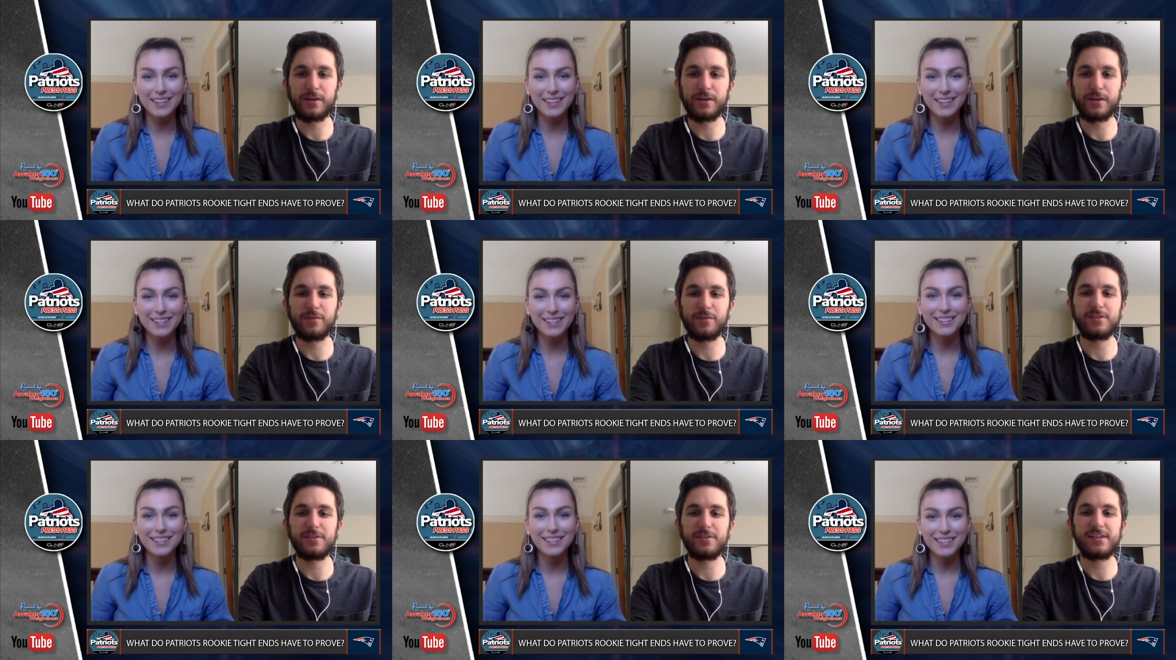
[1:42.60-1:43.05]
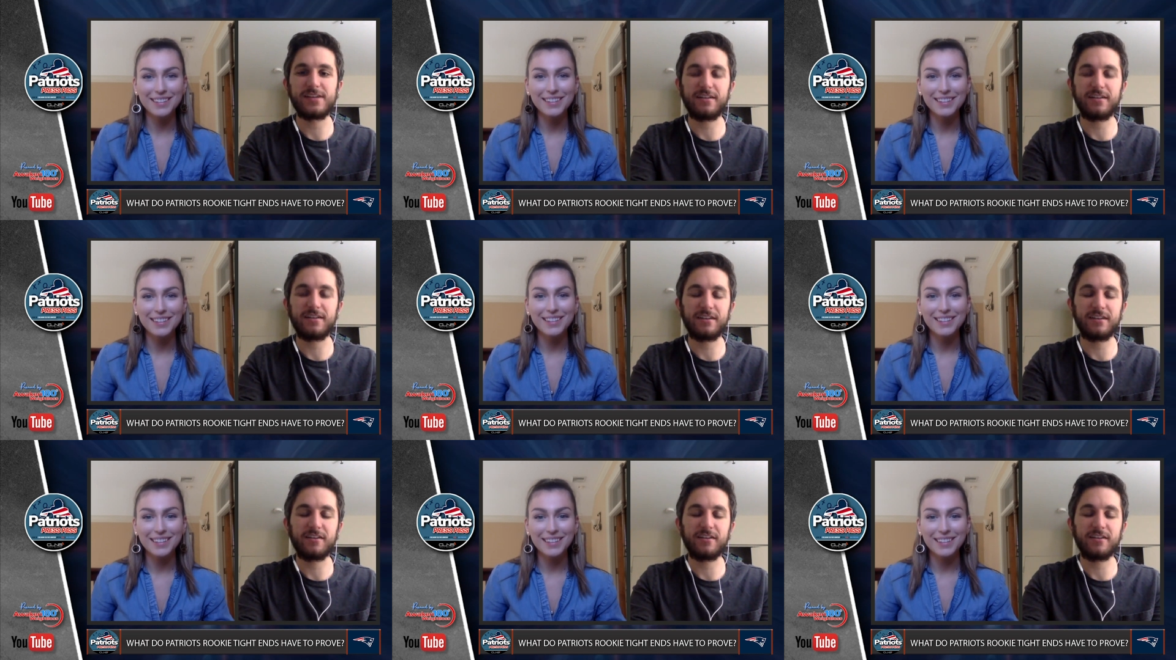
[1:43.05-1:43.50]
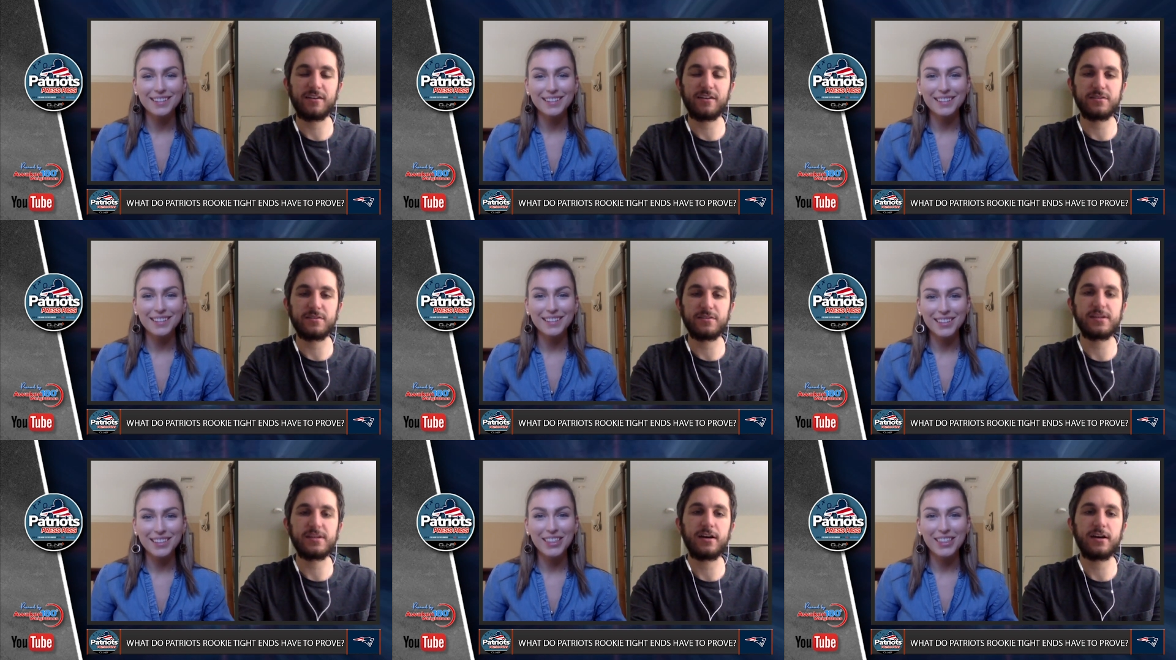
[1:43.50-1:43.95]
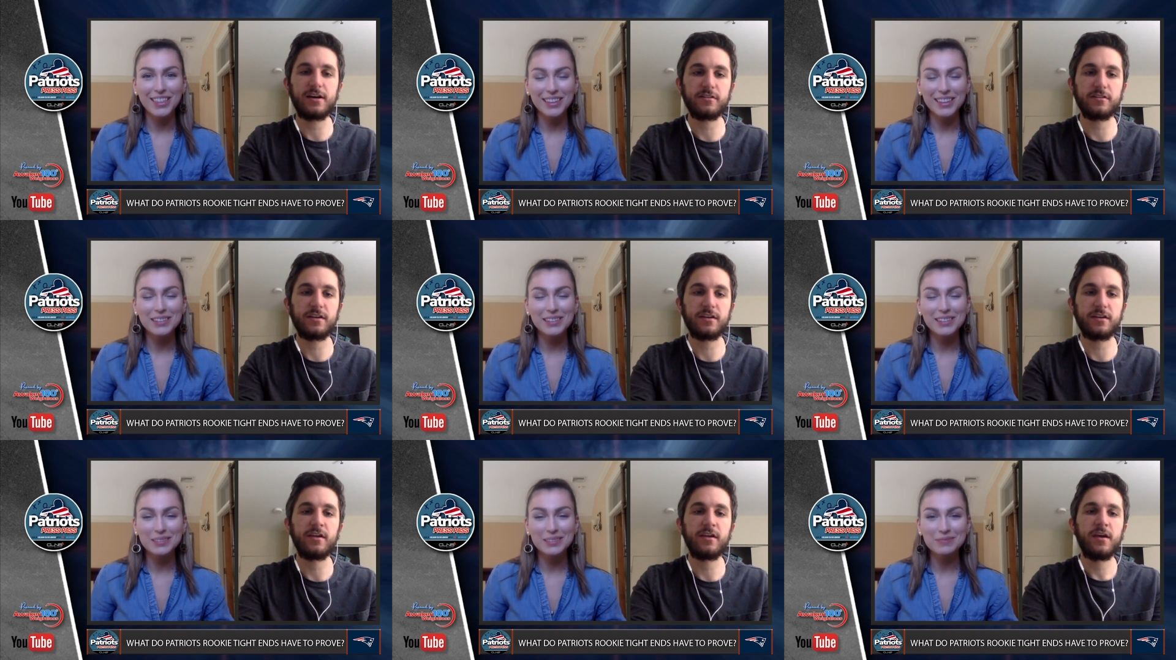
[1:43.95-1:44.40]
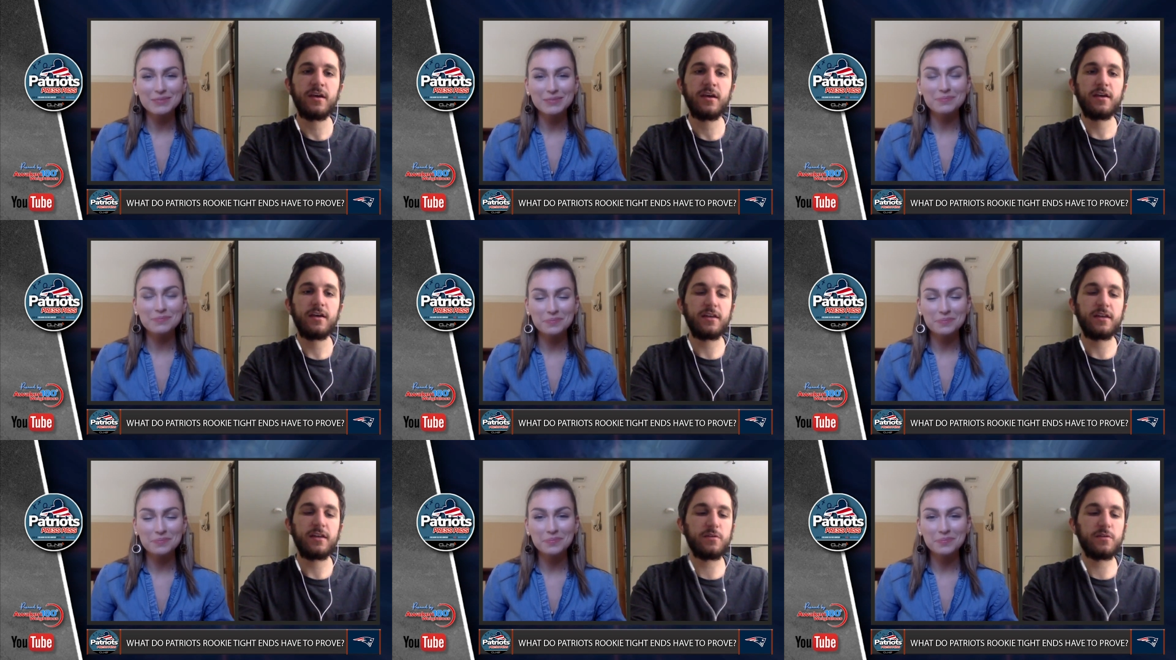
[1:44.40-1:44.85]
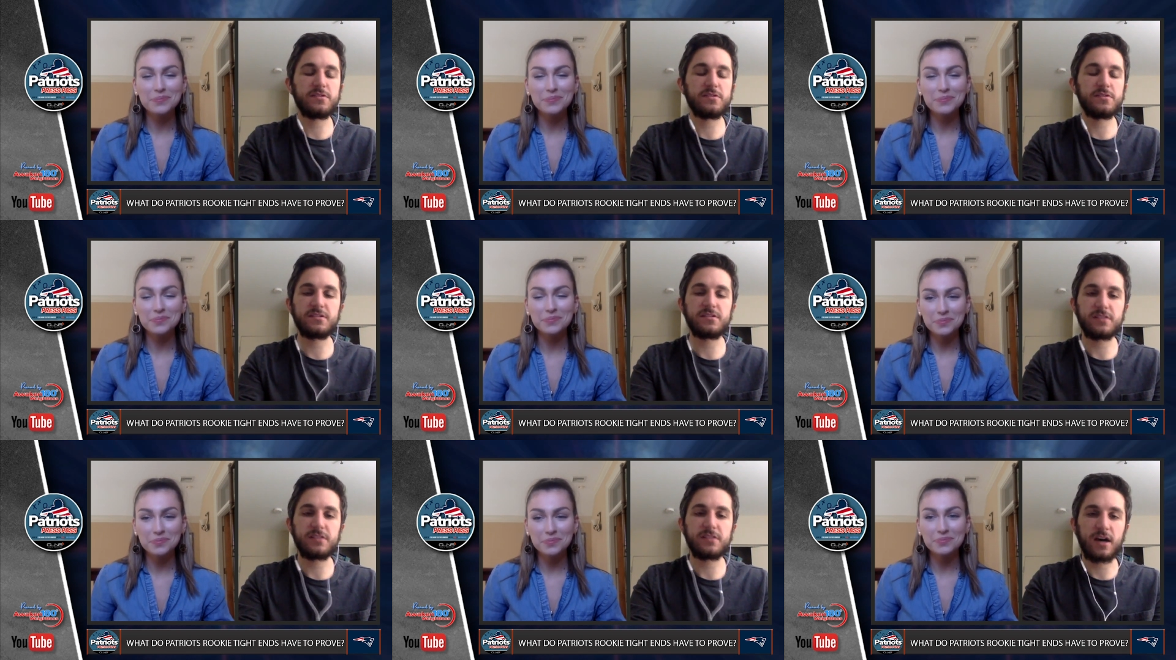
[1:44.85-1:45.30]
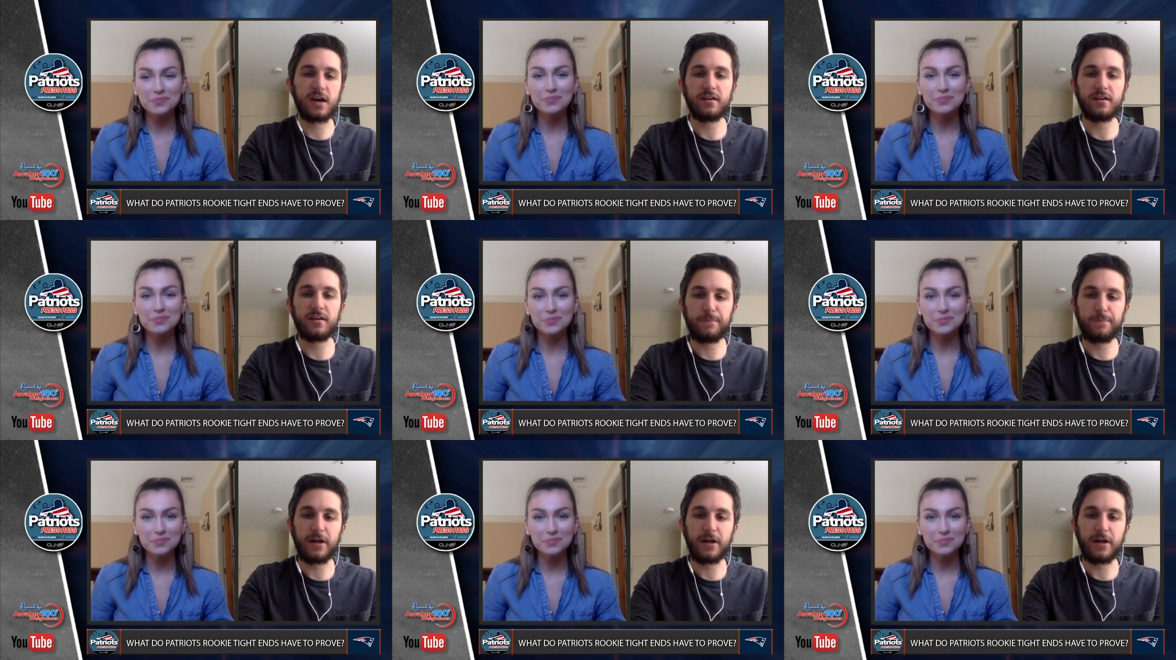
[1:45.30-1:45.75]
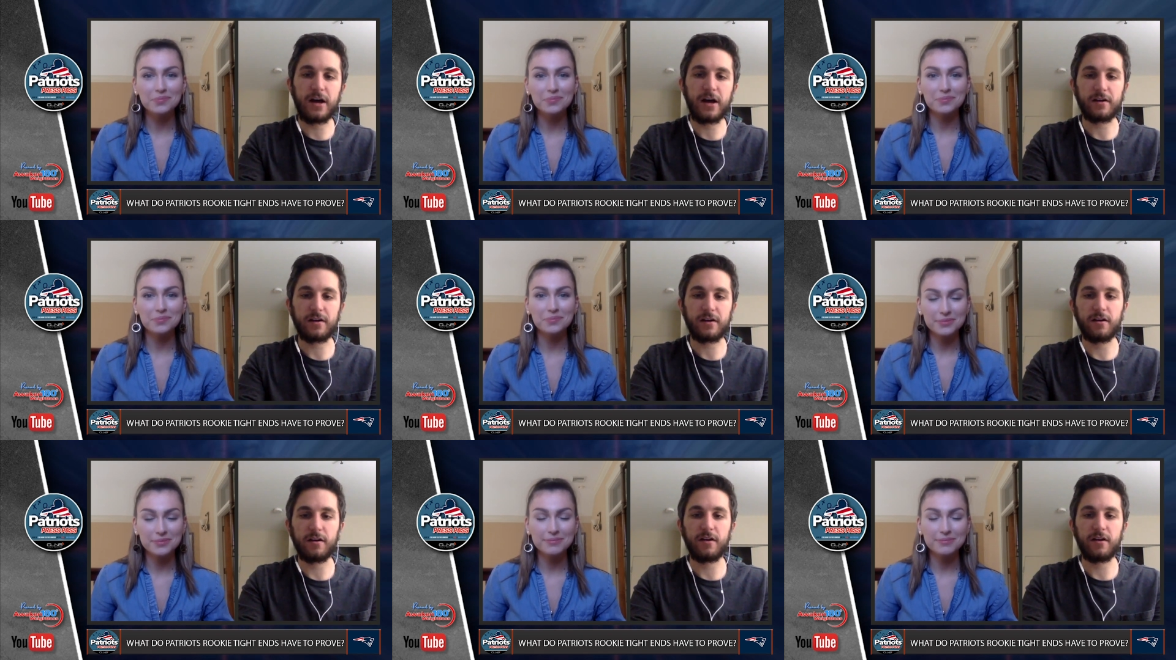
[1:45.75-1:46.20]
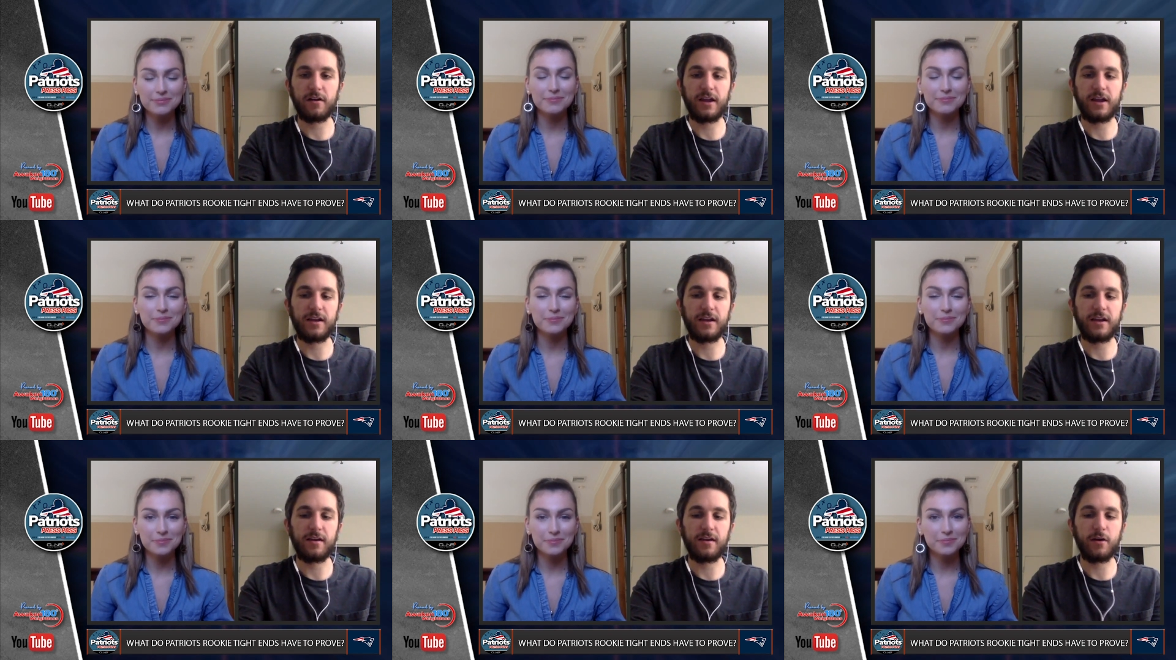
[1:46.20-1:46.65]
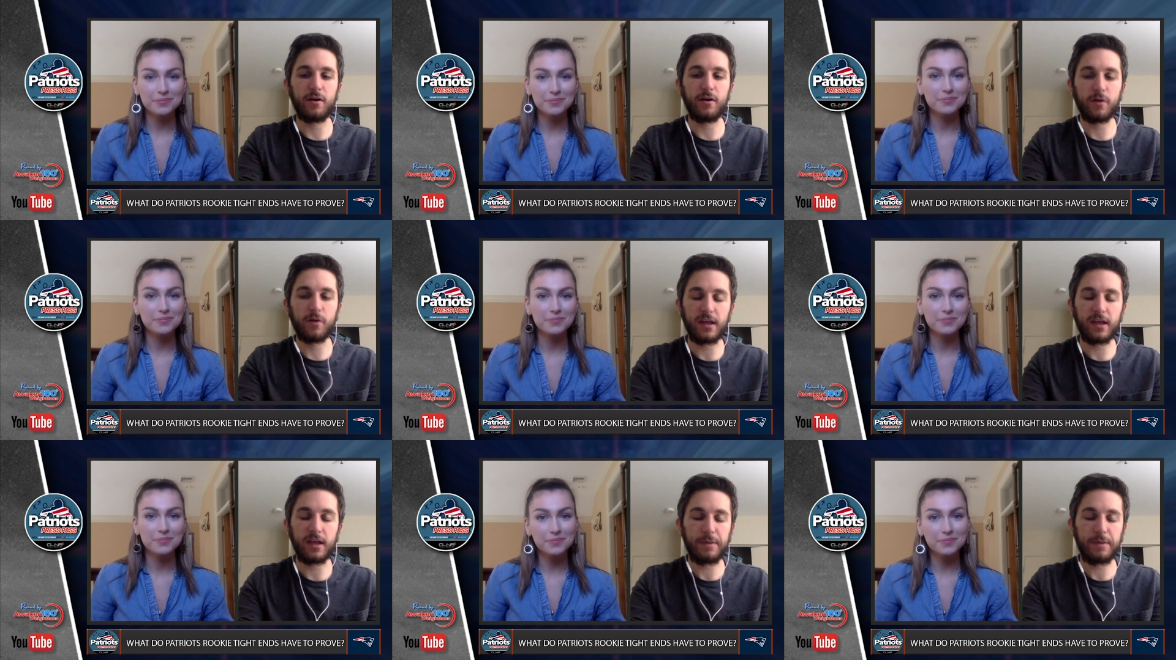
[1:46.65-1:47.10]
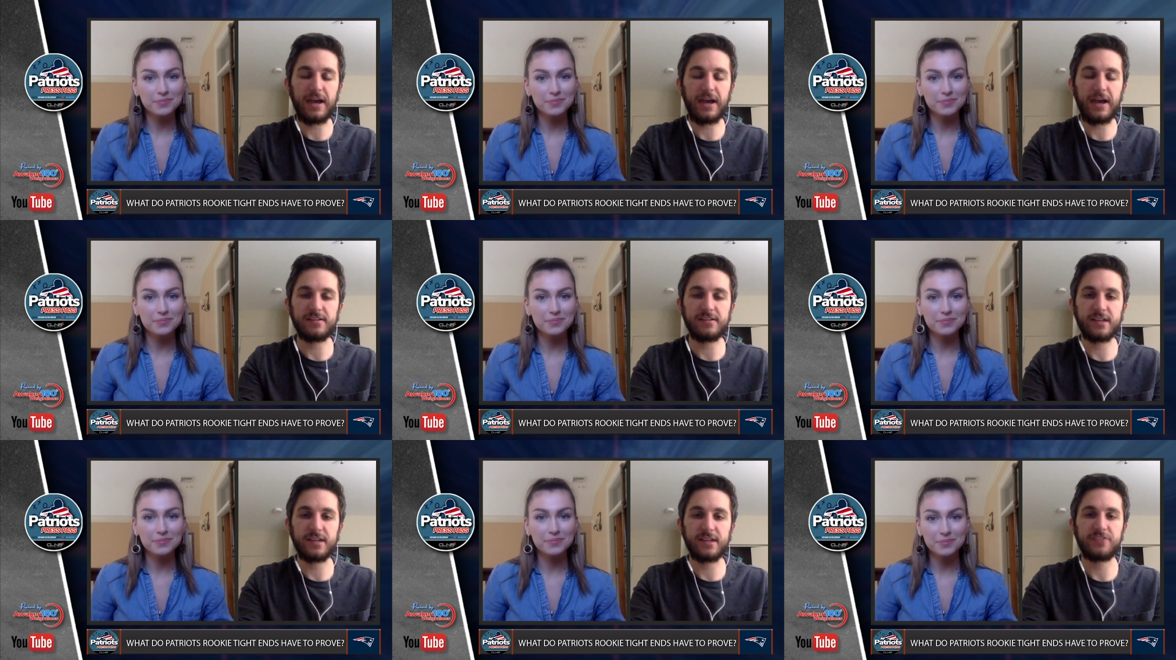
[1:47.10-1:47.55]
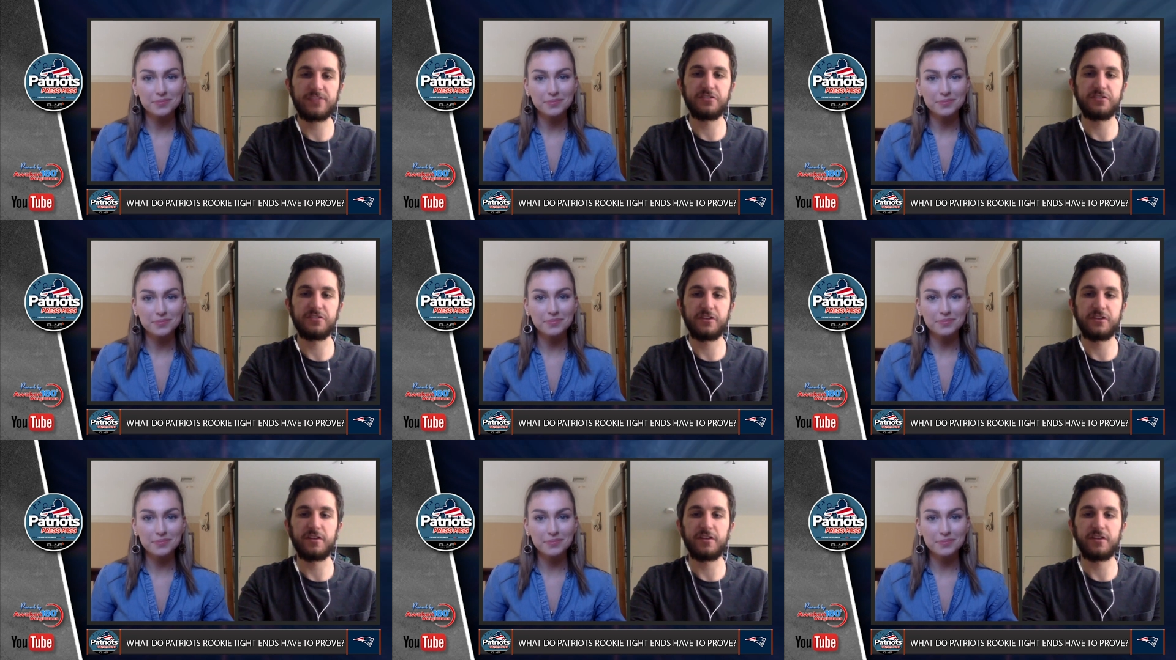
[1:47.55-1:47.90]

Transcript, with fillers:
Speaker 1: But when he was out there and he was healthy, he was a solid blocker and an okay pass catcher.